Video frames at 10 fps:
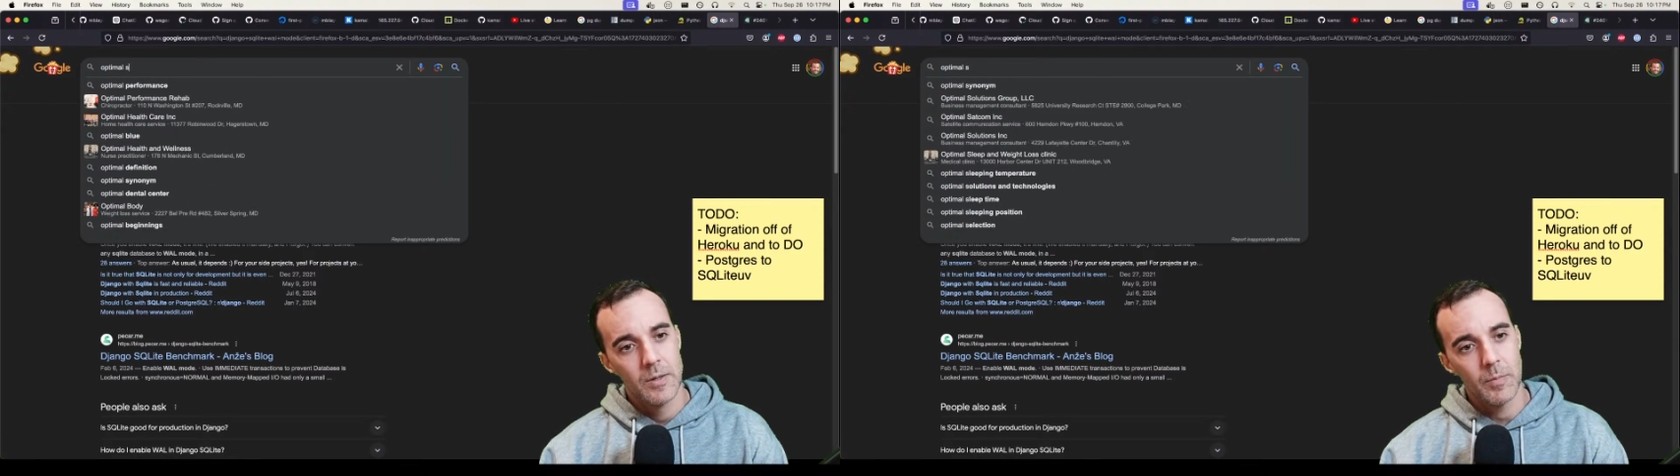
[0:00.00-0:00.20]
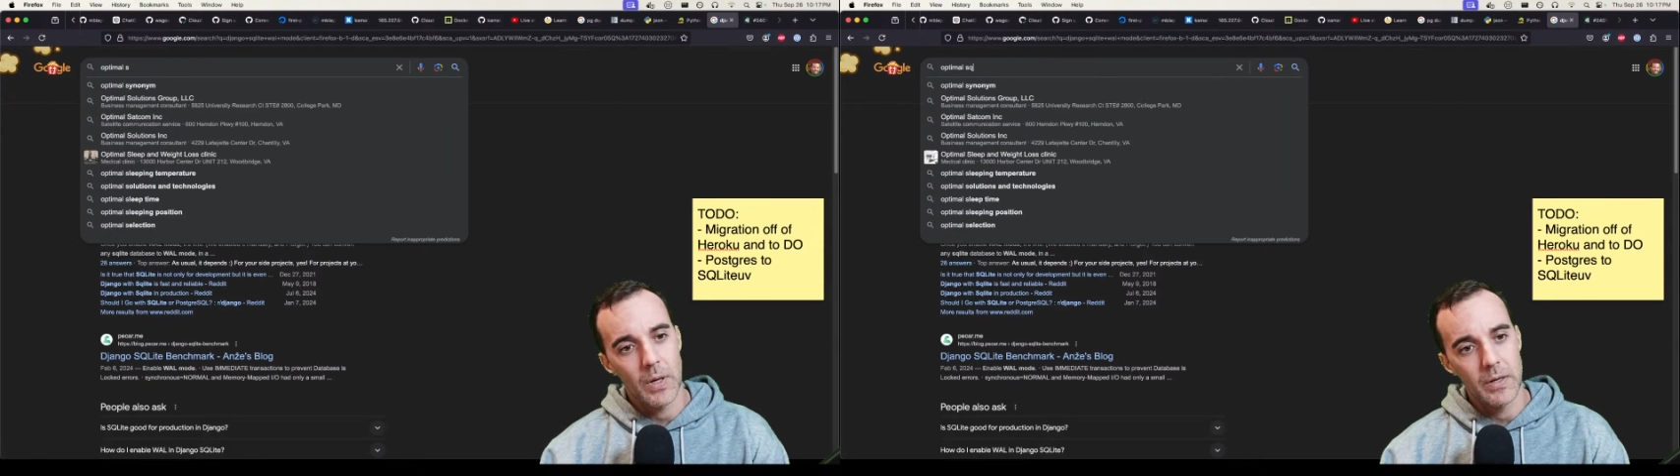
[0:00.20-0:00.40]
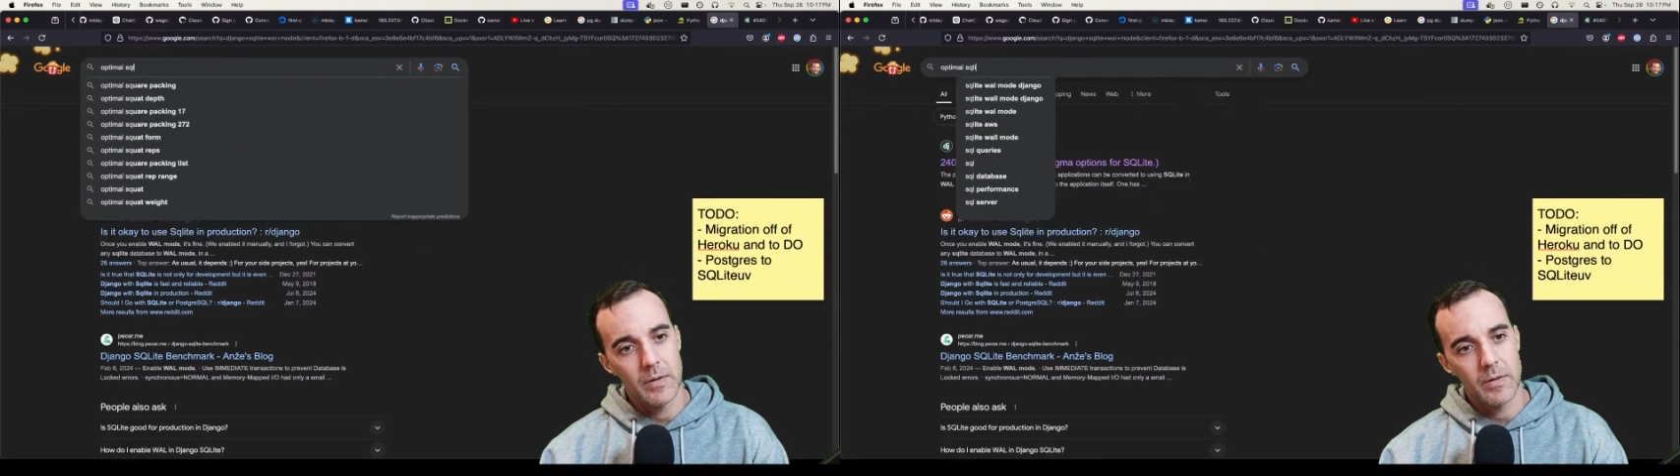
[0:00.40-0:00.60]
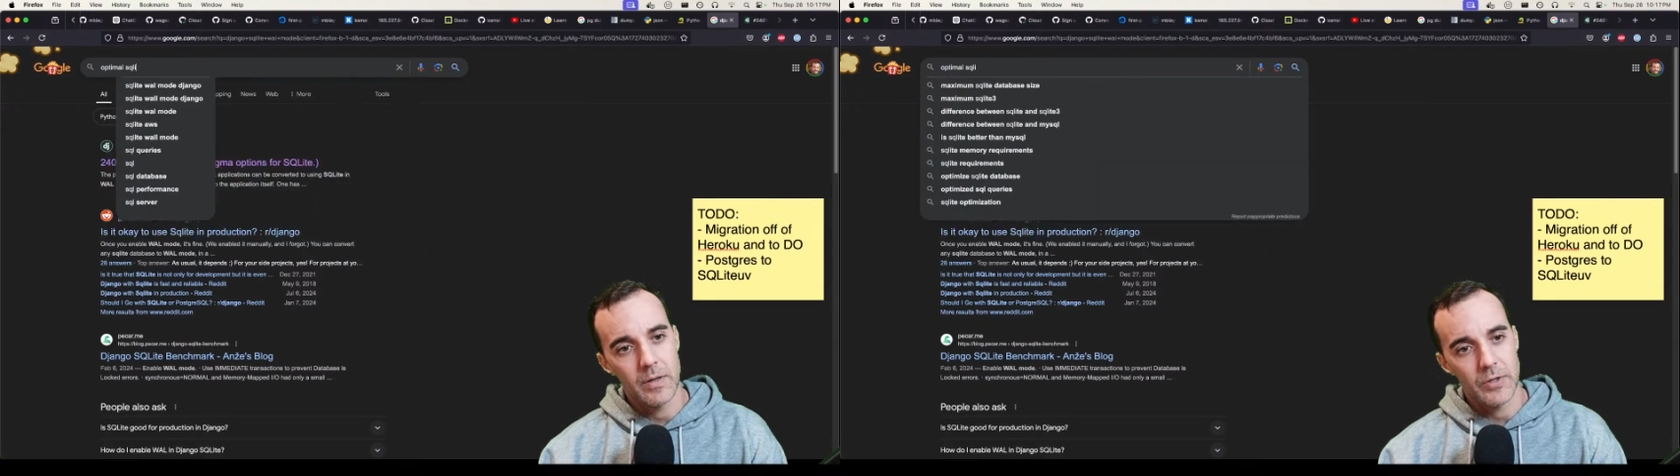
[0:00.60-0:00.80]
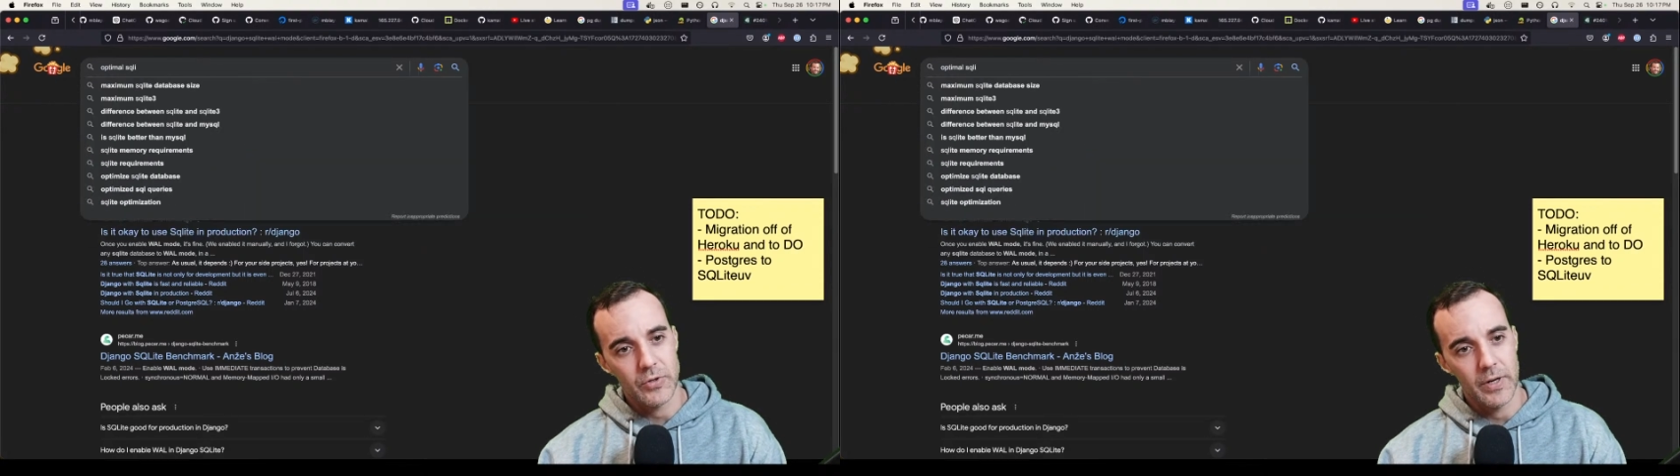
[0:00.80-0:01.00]
but
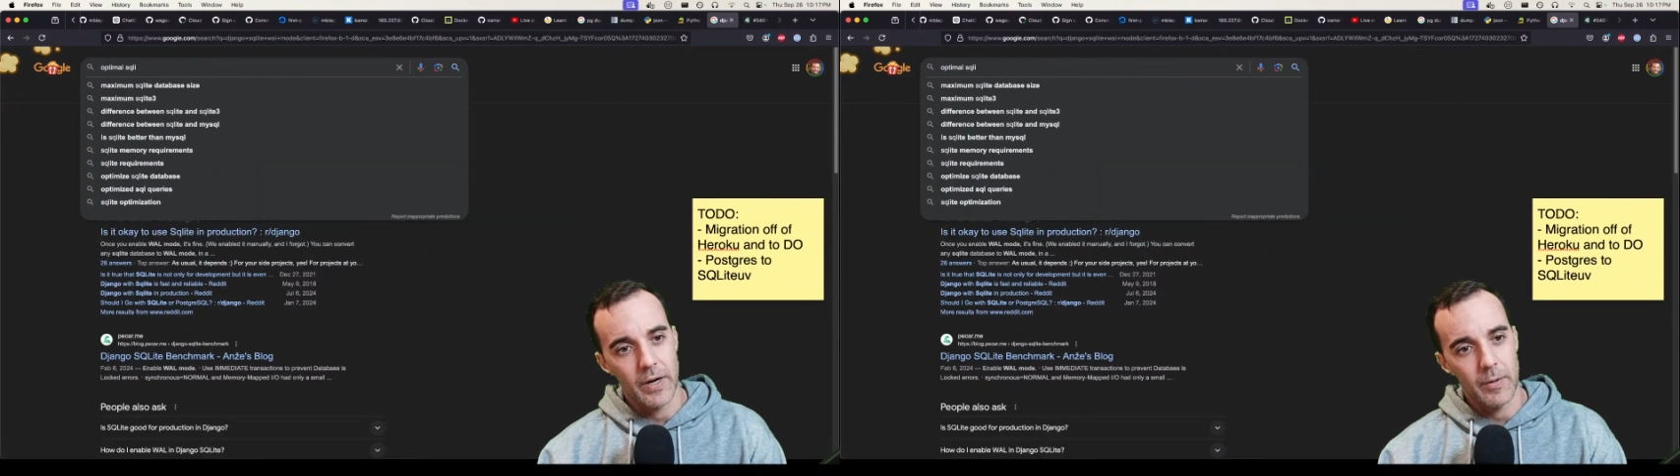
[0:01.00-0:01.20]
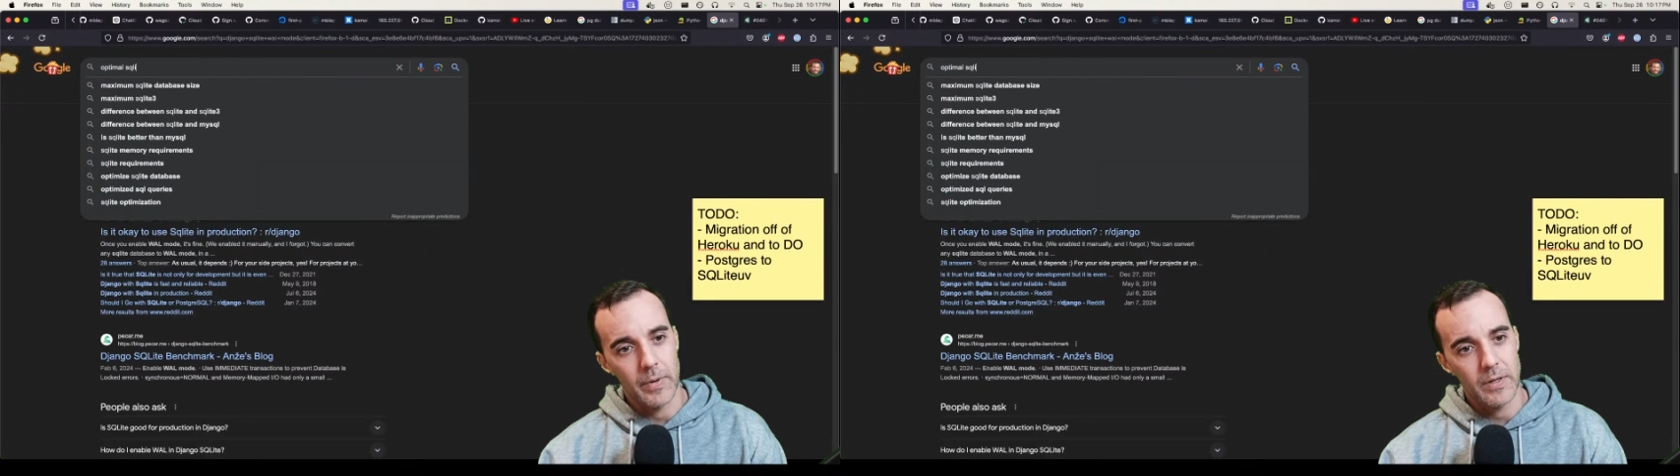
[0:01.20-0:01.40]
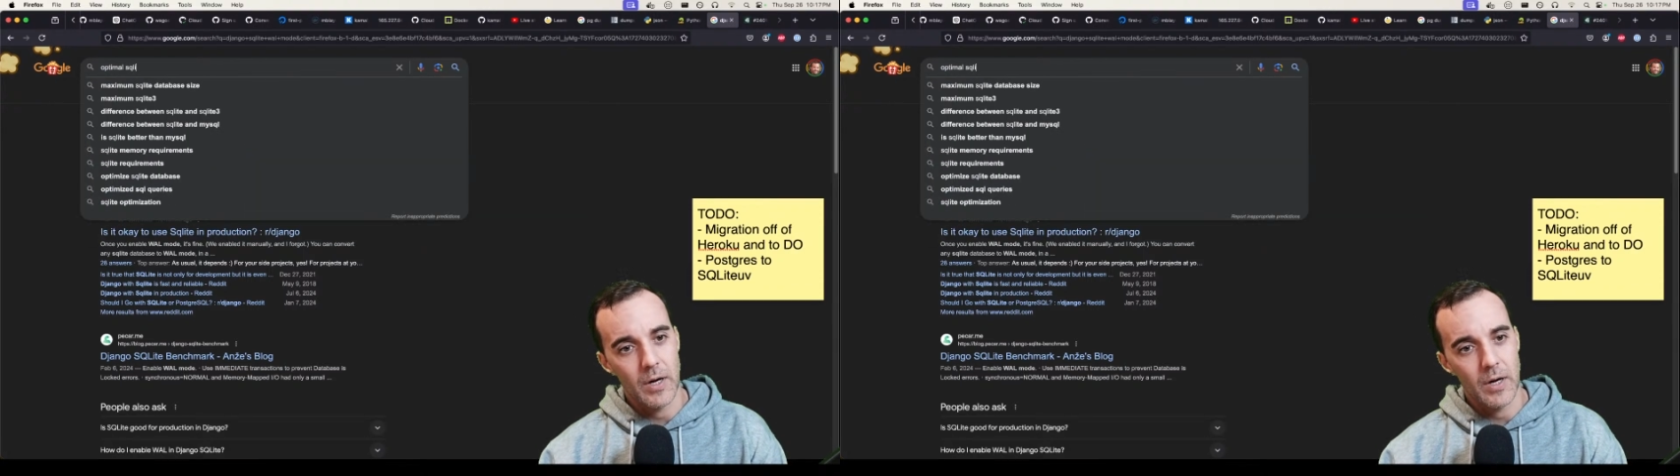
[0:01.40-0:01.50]
I'll try it anyway.